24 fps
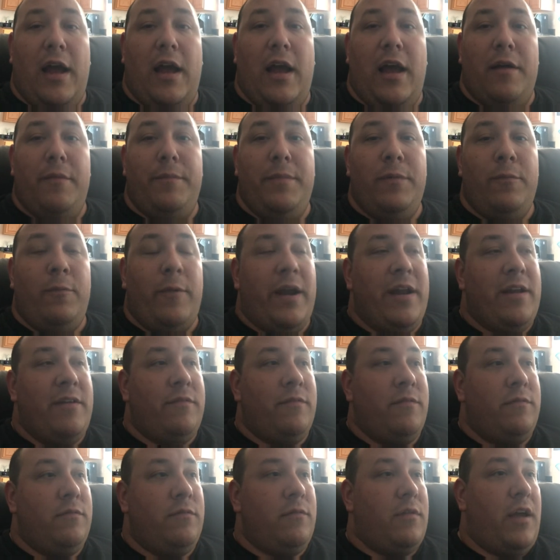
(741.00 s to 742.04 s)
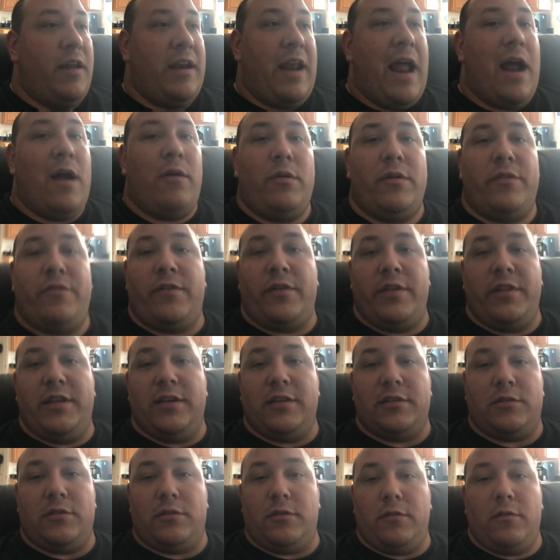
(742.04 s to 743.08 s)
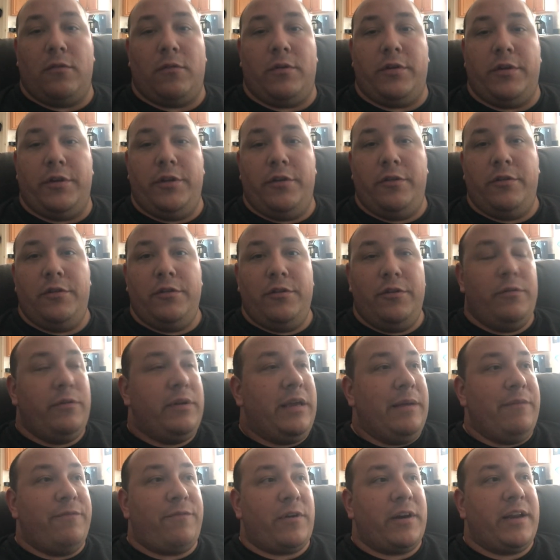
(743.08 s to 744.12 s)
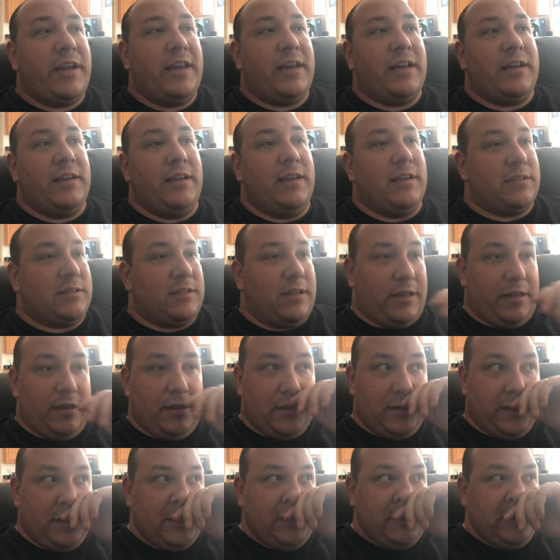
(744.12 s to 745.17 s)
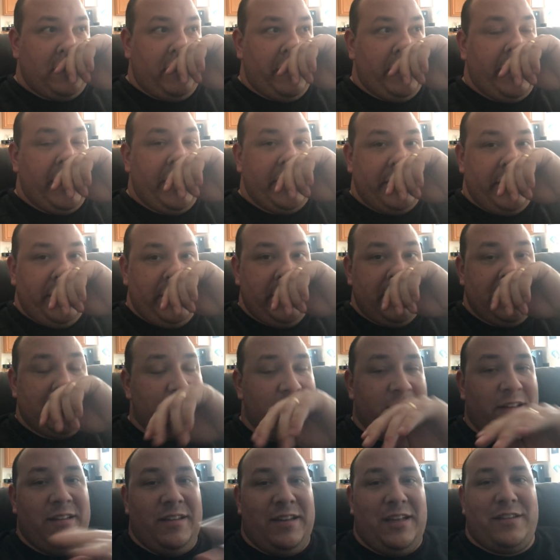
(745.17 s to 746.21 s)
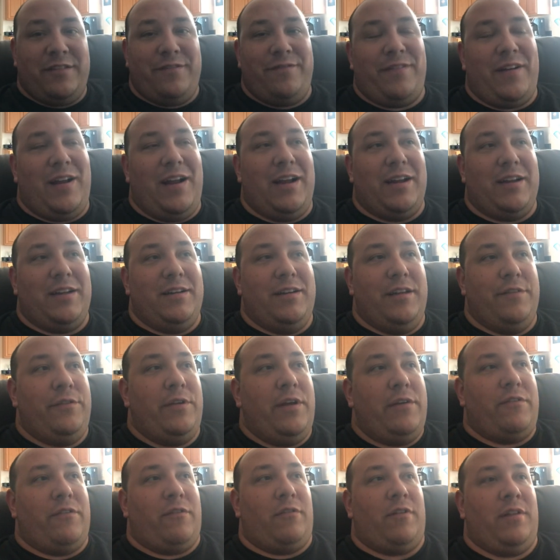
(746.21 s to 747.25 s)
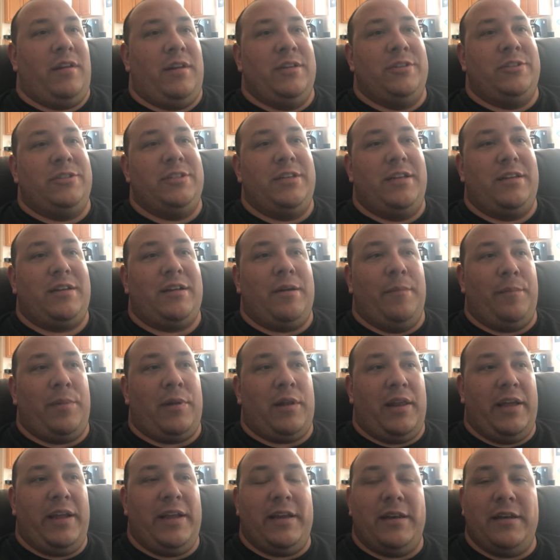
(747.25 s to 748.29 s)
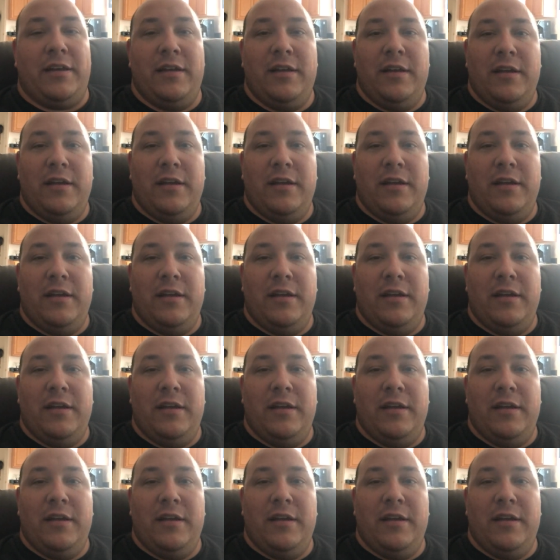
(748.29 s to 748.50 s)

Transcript: I've been waiting an hour for this, or you keep forgetting this. Like, this is ridiculous. That's fine if you have a legit complaint,